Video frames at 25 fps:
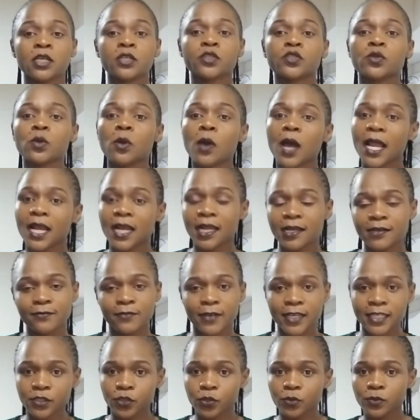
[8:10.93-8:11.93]
So I'll
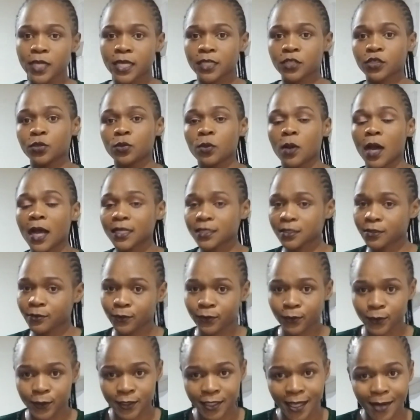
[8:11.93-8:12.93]
advise you that you ask
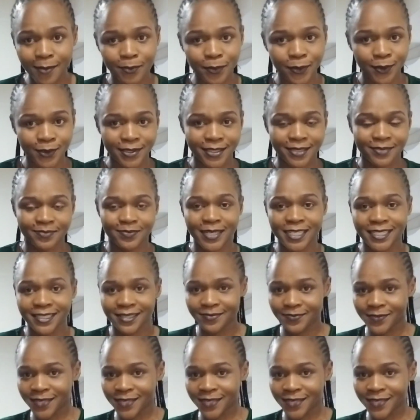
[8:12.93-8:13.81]
for samples. Please